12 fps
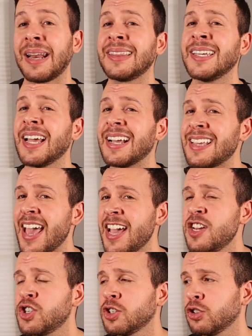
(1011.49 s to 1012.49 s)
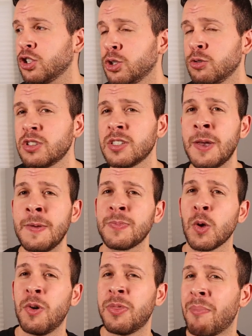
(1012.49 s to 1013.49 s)
But I think occasional use
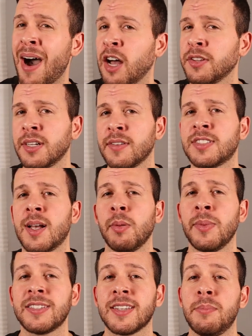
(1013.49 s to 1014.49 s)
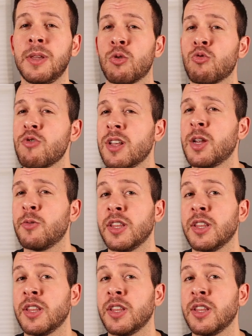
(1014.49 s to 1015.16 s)
with mild enough supplements can be a really,